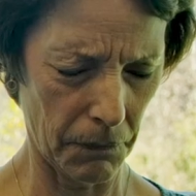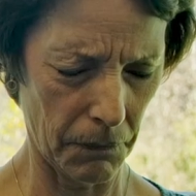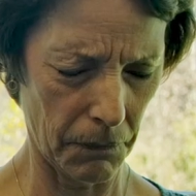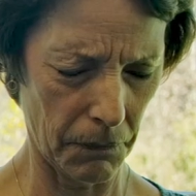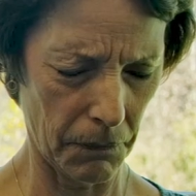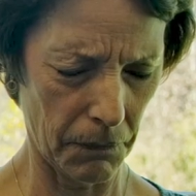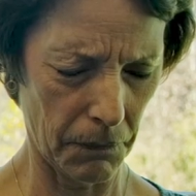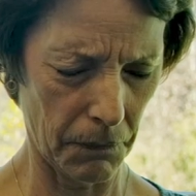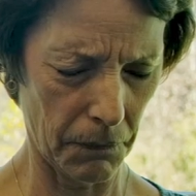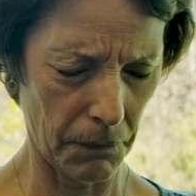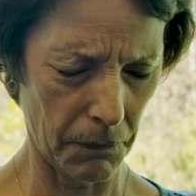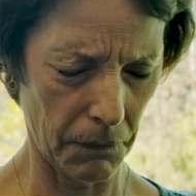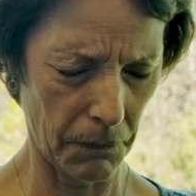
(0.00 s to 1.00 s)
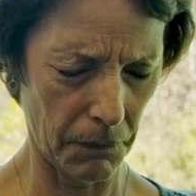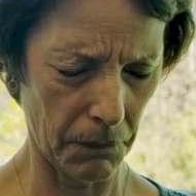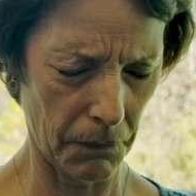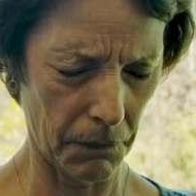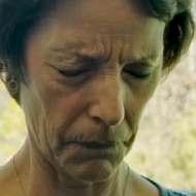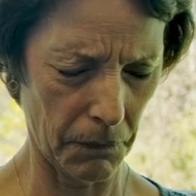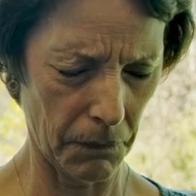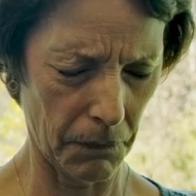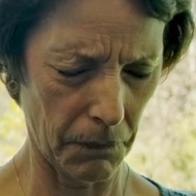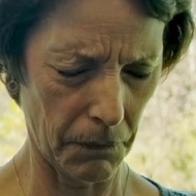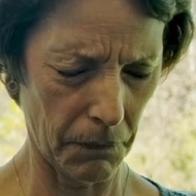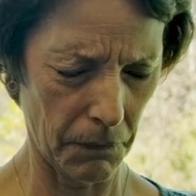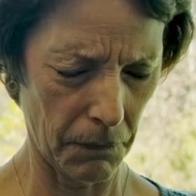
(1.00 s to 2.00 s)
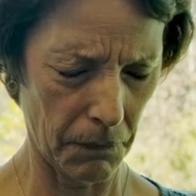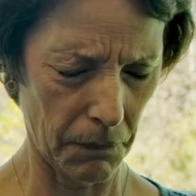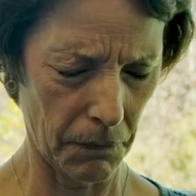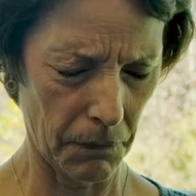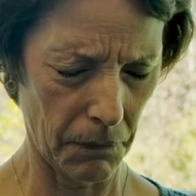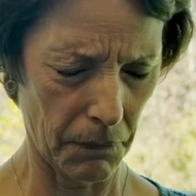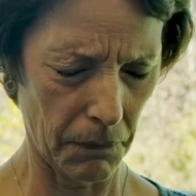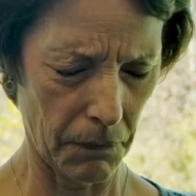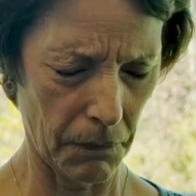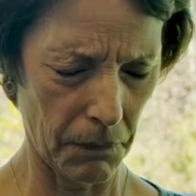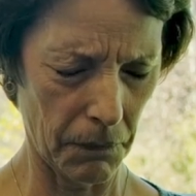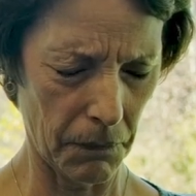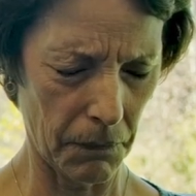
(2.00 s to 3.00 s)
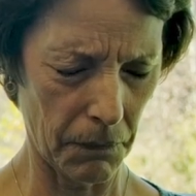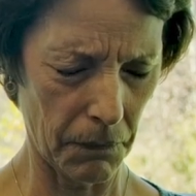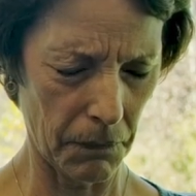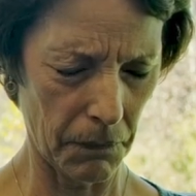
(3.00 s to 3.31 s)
This person isn't speaking.